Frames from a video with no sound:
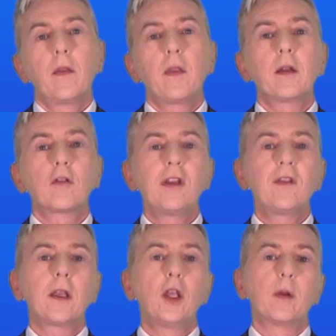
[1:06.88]
The
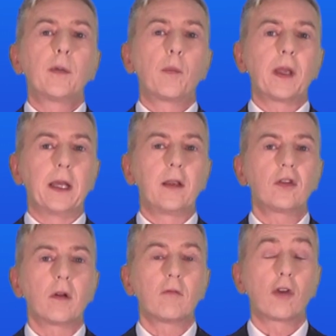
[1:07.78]
increasing human
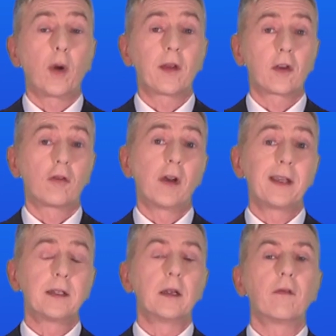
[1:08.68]
population requires a
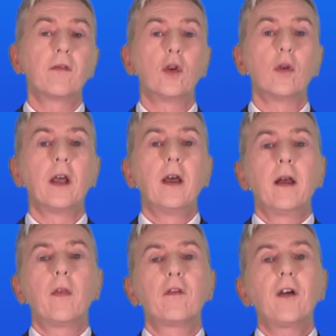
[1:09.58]
great deal of food,
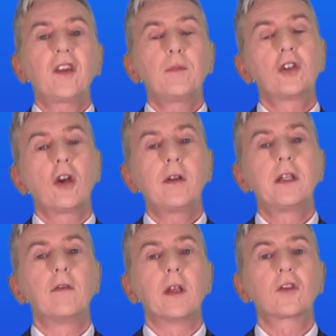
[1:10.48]
and the vast
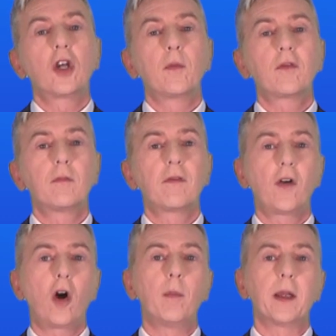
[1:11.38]
majority of this comes from
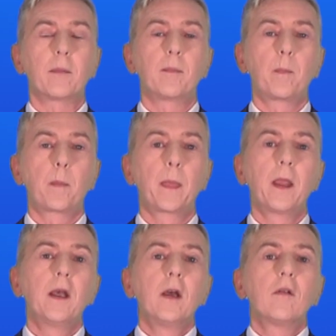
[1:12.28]
farming.
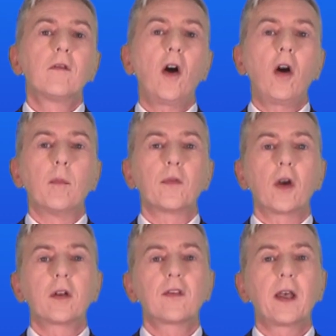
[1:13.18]
Farms
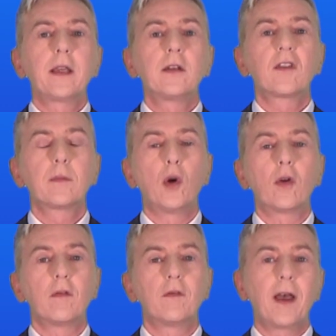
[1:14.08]
are designed to
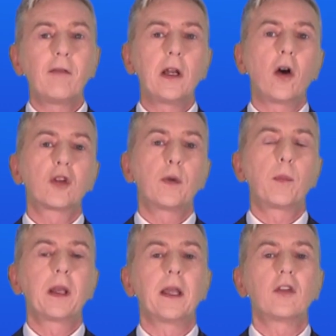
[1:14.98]
support a very large
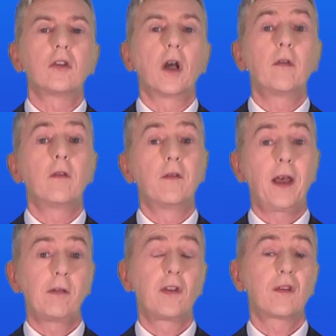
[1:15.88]
population of a
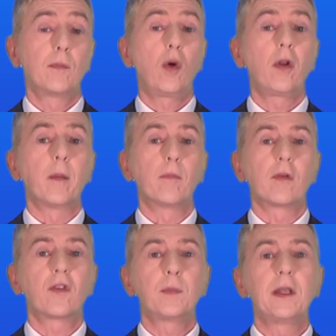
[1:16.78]
very small number
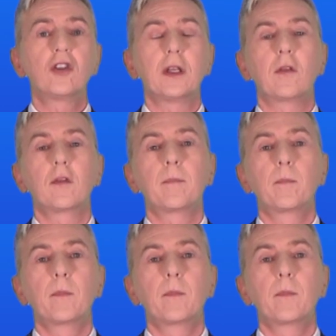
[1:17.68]
of species.